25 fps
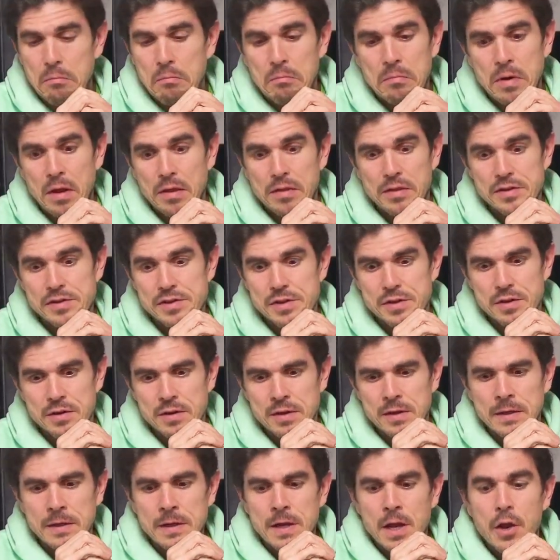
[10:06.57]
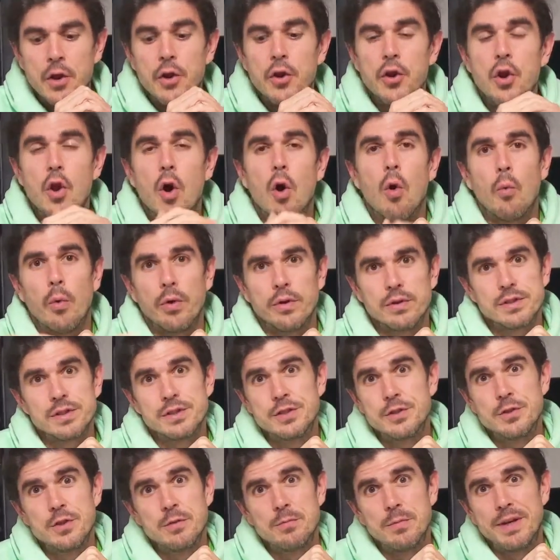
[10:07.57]
nothing to not want to
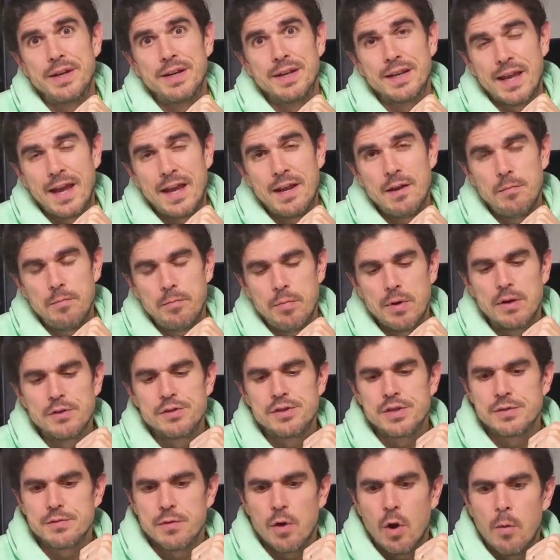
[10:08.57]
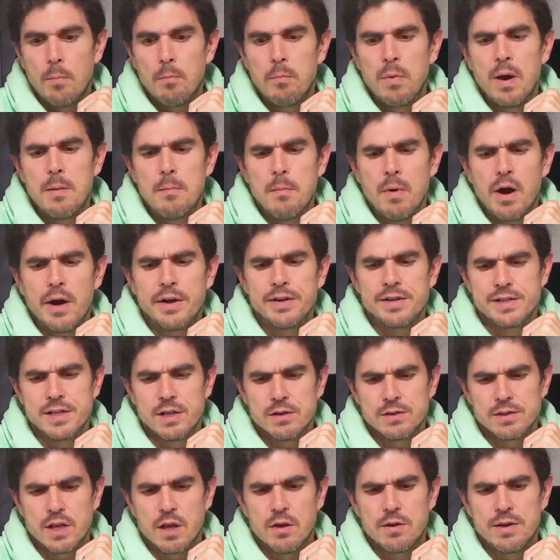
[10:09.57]
do them in again, but it's just on my mind as I
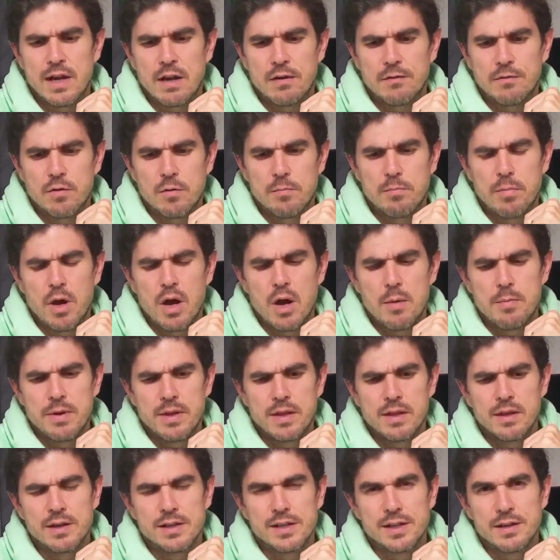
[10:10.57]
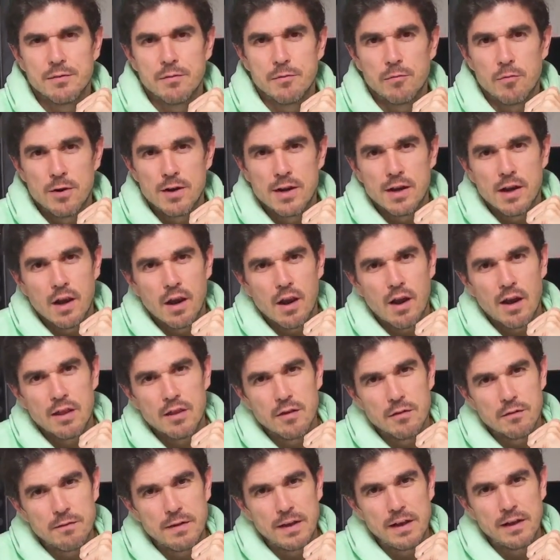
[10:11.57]
was going down for a burpee that I didn't really like
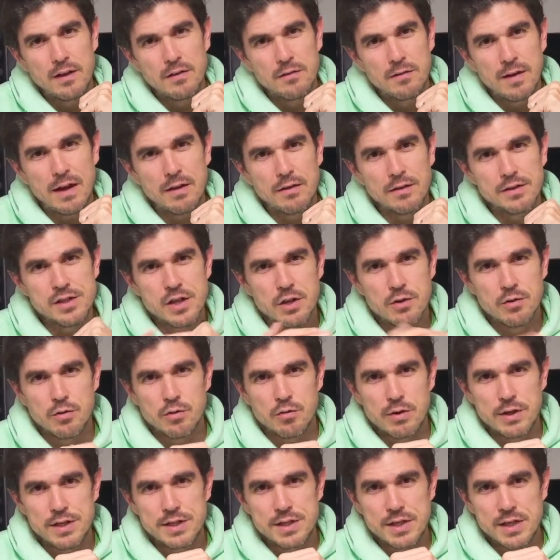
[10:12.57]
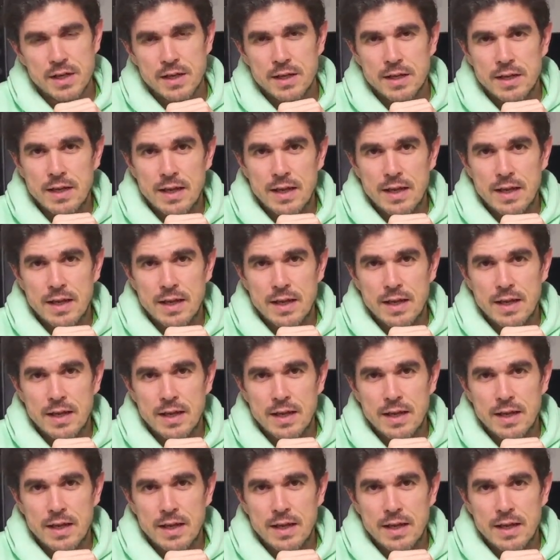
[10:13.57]
the feeling of how the toe crease